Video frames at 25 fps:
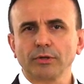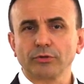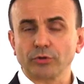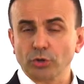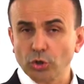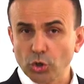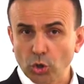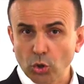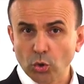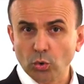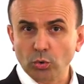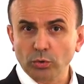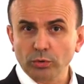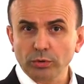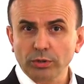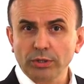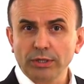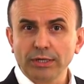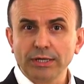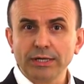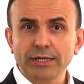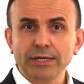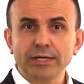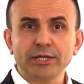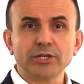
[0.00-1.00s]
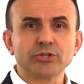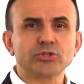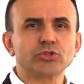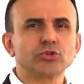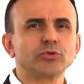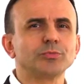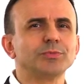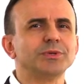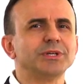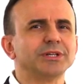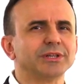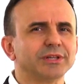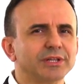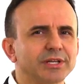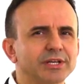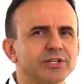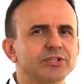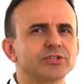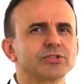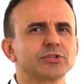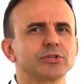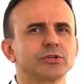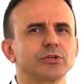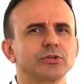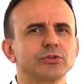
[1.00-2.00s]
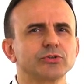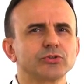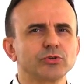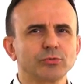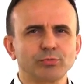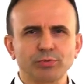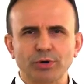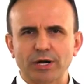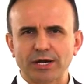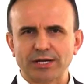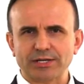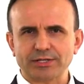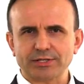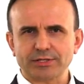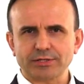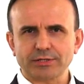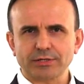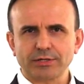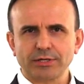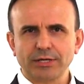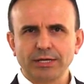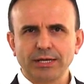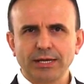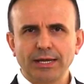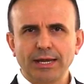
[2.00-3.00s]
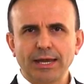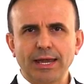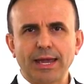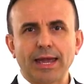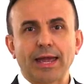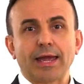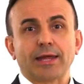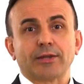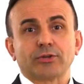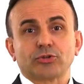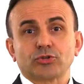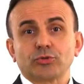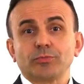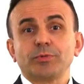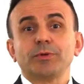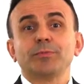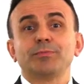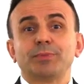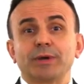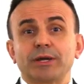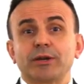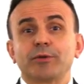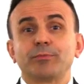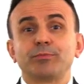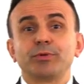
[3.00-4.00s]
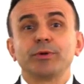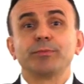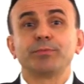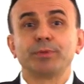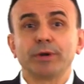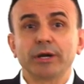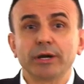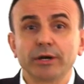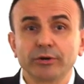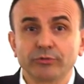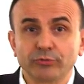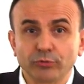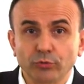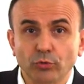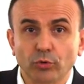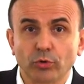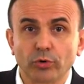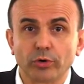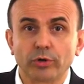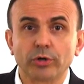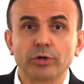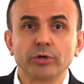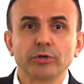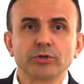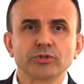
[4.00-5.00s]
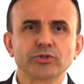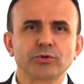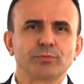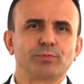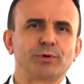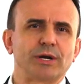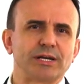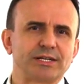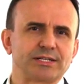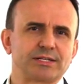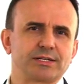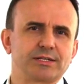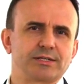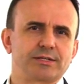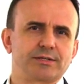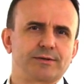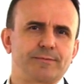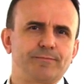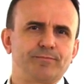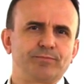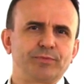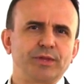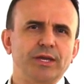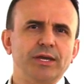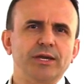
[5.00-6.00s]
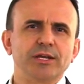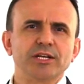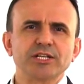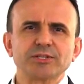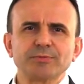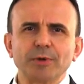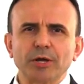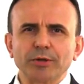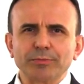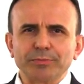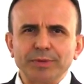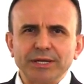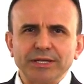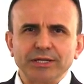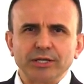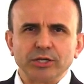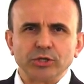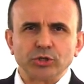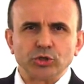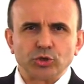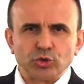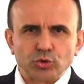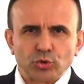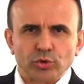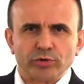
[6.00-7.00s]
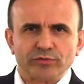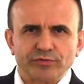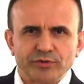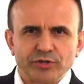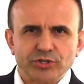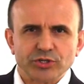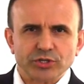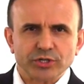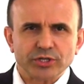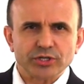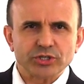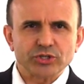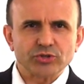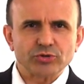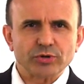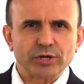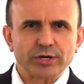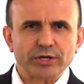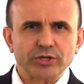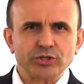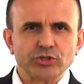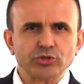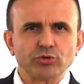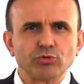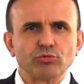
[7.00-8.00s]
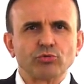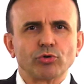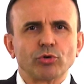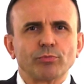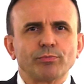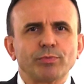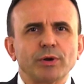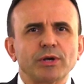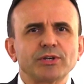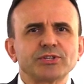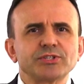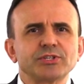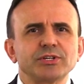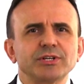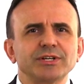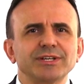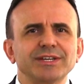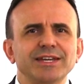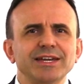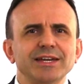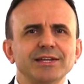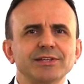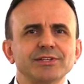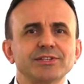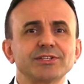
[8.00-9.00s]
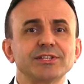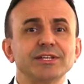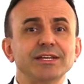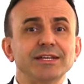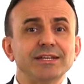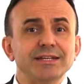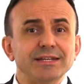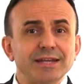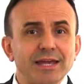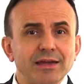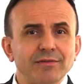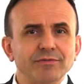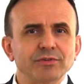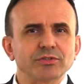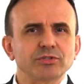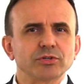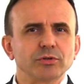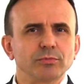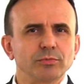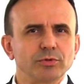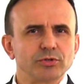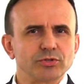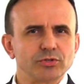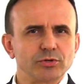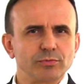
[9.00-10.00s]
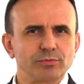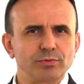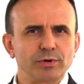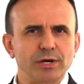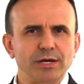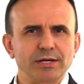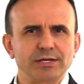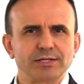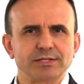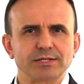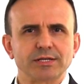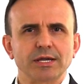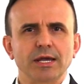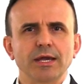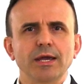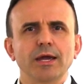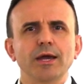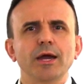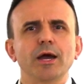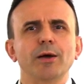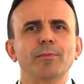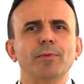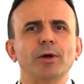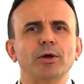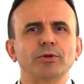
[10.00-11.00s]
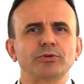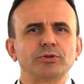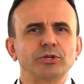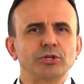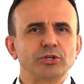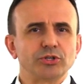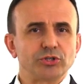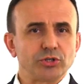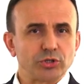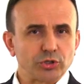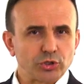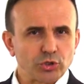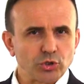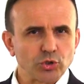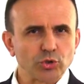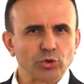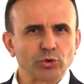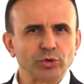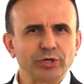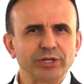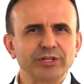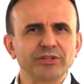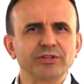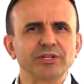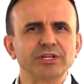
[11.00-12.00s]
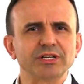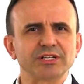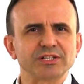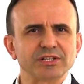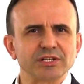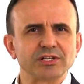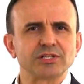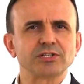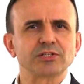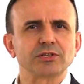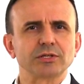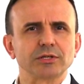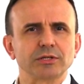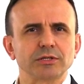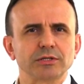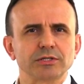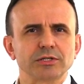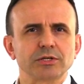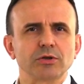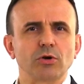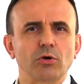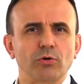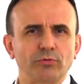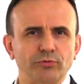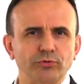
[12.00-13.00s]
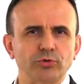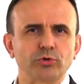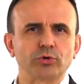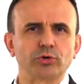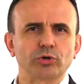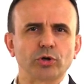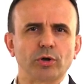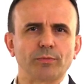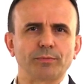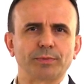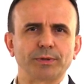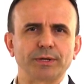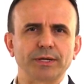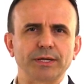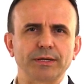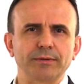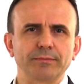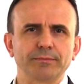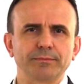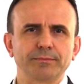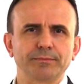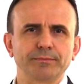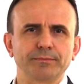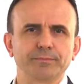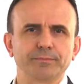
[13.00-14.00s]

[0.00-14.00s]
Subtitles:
The goal is to be less surprised and to be better prepared for surprises. It is about making your vision and strategy robust against inevitable surprise, about securing the existence of your company.